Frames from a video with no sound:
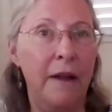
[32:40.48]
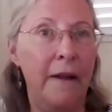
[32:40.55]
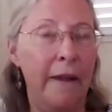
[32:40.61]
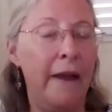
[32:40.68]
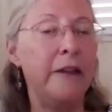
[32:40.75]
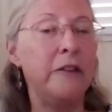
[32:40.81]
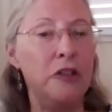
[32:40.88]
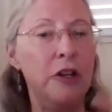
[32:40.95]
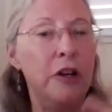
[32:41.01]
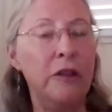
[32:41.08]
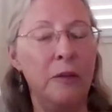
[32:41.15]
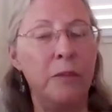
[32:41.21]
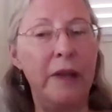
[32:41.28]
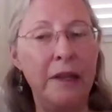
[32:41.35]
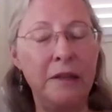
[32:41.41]
I shared
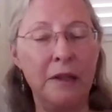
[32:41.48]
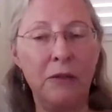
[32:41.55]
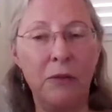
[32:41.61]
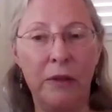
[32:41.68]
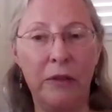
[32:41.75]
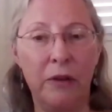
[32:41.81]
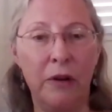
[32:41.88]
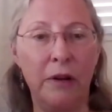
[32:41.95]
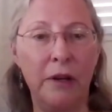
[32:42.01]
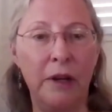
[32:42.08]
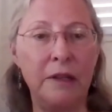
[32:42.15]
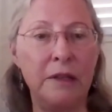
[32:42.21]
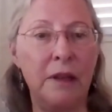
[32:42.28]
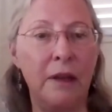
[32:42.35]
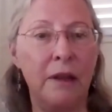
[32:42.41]
the blessing with her, and I
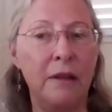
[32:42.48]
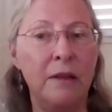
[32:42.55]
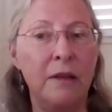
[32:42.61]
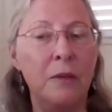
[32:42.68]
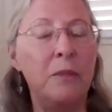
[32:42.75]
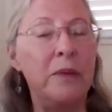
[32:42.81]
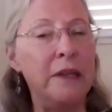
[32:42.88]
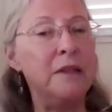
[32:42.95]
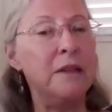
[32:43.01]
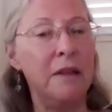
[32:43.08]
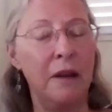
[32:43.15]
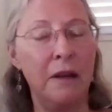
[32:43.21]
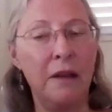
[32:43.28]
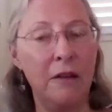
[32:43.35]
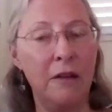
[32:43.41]
said, the blessing
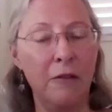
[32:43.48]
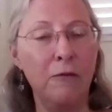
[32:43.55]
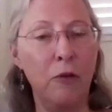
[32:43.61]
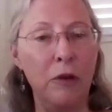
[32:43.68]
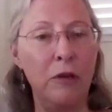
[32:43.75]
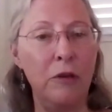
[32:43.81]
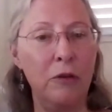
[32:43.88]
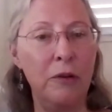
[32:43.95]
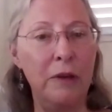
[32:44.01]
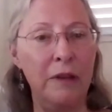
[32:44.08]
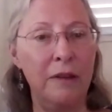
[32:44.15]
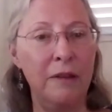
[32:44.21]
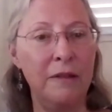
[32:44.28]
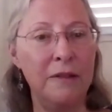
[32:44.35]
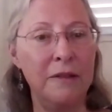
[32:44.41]
that I hear for you
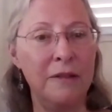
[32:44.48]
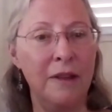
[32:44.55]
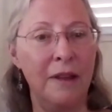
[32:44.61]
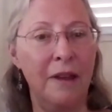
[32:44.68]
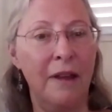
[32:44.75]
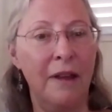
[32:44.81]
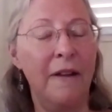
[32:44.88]
is